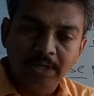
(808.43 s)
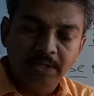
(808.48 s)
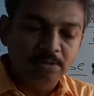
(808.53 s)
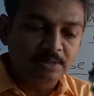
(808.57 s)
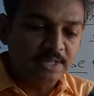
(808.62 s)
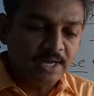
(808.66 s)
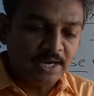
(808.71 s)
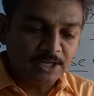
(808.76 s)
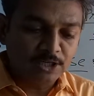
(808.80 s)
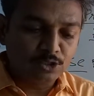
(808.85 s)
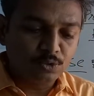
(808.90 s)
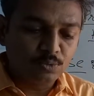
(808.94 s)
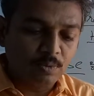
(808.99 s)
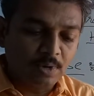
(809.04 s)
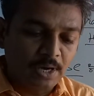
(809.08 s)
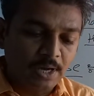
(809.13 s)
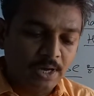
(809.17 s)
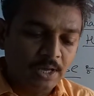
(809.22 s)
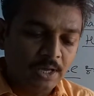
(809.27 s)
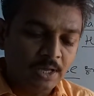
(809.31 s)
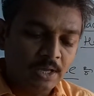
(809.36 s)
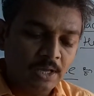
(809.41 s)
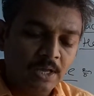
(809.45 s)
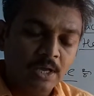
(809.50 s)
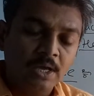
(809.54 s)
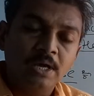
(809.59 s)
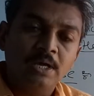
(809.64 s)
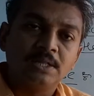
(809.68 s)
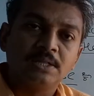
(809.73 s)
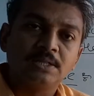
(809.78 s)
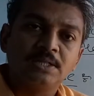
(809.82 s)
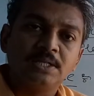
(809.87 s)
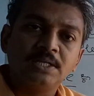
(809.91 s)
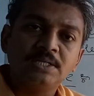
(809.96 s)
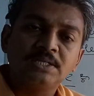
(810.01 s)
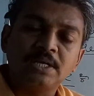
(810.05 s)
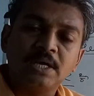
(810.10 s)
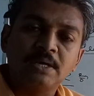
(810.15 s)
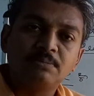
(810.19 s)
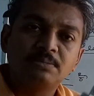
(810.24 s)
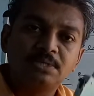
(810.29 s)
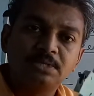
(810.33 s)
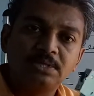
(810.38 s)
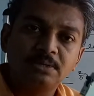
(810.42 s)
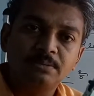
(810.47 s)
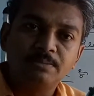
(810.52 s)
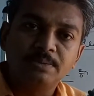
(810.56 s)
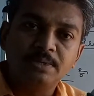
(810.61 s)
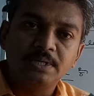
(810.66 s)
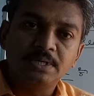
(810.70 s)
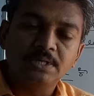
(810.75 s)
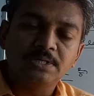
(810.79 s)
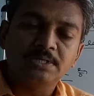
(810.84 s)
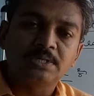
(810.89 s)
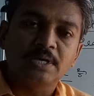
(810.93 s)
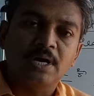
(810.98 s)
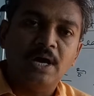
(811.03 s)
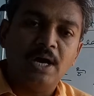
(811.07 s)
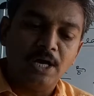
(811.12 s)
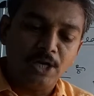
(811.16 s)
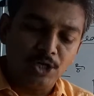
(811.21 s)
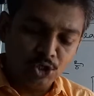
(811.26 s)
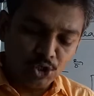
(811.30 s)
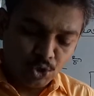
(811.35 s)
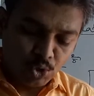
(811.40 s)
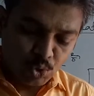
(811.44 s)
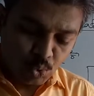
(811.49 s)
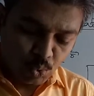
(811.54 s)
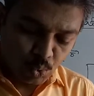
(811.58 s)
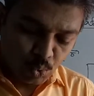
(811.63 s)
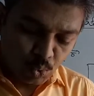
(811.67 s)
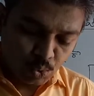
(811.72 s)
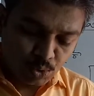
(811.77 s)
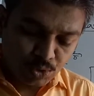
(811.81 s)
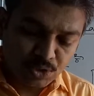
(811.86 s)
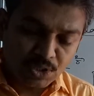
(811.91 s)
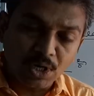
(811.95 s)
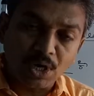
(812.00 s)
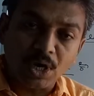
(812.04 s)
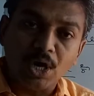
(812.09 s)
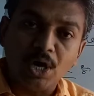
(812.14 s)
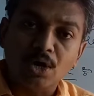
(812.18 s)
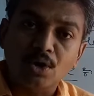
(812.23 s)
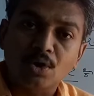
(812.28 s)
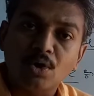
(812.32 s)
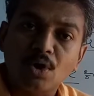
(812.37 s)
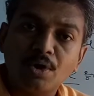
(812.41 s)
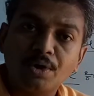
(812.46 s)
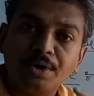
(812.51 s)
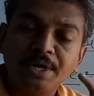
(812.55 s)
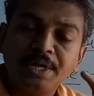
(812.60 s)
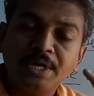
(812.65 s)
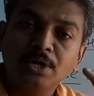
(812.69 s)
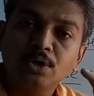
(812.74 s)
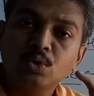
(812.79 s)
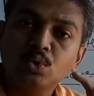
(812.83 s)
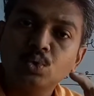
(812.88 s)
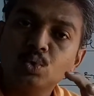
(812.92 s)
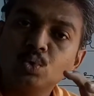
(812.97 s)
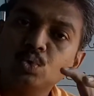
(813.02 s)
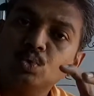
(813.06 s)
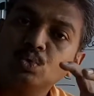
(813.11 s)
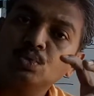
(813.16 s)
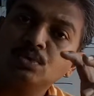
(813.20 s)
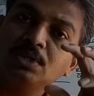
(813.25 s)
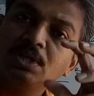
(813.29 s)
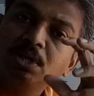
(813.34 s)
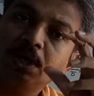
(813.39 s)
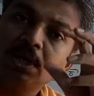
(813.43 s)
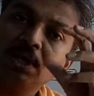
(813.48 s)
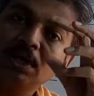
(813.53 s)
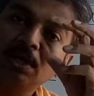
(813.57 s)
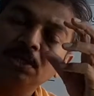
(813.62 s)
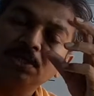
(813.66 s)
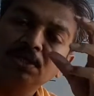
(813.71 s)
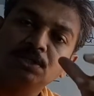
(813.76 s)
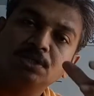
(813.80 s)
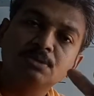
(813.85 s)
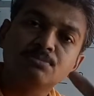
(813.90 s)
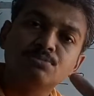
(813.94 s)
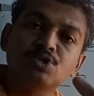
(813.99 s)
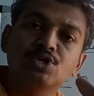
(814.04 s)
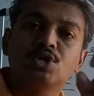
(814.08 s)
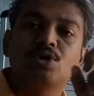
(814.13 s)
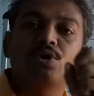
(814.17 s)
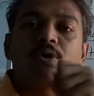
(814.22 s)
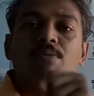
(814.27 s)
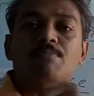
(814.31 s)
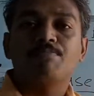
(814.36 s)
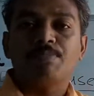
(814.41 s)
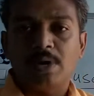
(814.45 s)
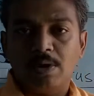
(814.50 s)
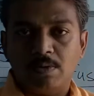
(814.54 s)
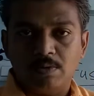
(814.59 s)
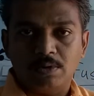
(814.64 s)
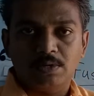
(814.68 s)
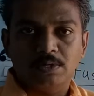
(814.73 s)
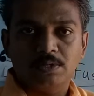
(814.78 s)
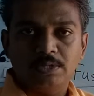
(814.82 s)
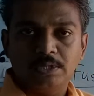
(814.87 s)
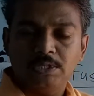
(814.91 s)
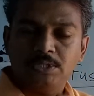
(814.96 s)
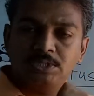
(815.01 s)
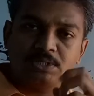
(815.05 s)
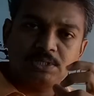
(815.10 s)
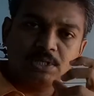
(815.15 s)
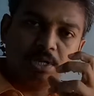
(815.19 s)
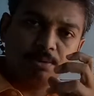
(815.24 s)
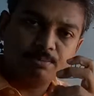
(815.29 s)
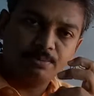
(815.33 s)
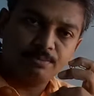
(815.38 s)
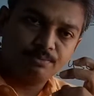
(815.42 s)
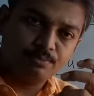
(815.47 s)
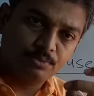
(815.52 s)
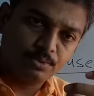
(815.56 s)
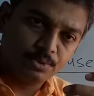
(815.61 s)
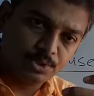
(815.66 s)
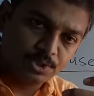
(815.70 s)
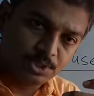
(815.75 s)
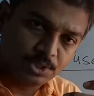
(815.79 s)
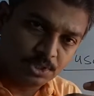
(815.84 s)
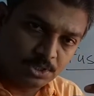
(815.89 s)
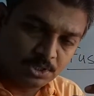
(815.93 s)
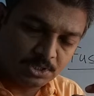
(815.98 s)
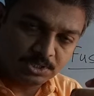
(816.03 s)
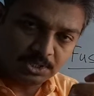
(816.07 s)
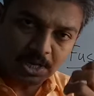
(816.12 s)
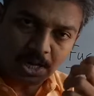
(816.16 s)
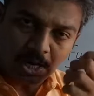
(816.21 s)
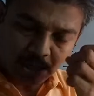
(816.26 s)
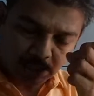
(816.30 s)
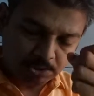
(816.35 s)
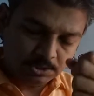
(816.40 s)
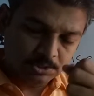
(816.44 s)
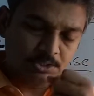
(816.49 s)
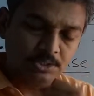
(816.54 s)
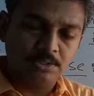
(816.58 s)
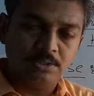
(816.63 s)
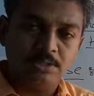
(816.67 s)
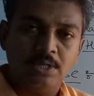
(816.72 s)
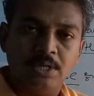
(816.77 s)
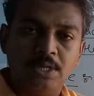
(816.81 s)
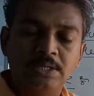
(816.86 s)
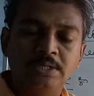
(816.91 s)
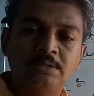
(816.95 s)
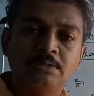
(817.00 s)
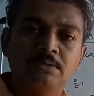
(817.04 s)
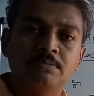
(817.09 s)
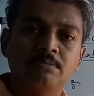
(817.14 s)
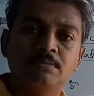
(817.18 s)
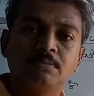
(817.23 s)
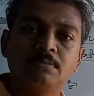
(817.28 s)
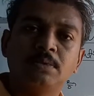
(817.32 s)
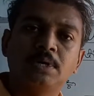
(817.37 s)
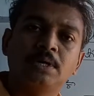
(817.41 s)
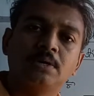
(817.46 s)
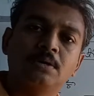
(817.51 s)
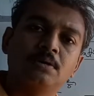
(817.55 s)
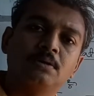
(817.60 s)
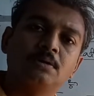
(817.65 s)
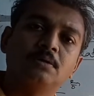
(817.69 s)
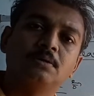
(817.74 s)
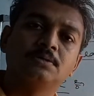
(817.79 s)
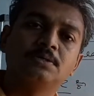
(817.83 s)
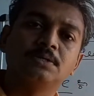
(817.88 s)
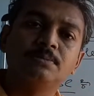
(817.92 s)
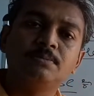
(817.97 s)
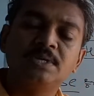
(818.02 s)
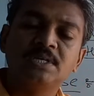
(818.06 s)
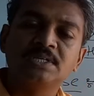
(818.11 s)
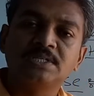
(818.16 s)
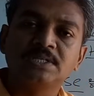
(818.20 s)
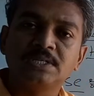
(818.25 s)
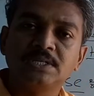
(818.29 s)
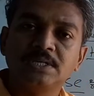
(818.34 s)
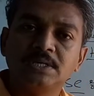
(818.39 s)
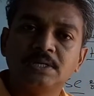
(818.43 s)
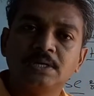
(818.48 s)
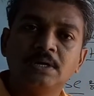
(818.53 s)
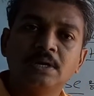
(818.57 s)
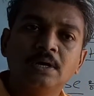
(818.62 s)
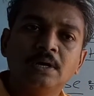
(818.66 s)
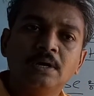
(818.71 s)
That's why these MCBs are used according to the consumption of power. This type of question is asked in the CBSE